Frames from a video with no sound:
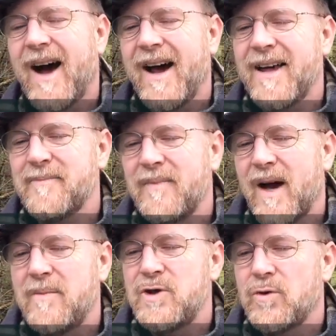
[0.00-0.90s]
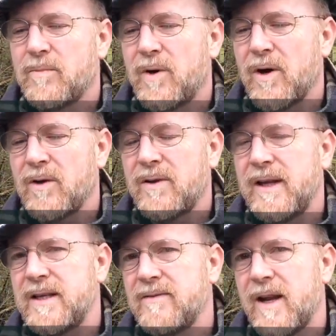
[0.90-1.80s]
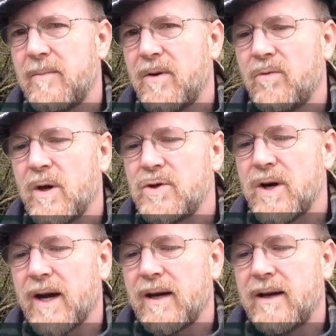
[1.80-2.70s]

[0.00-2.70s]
Hi, I'm Sean Bergen, the developer of OneTrack.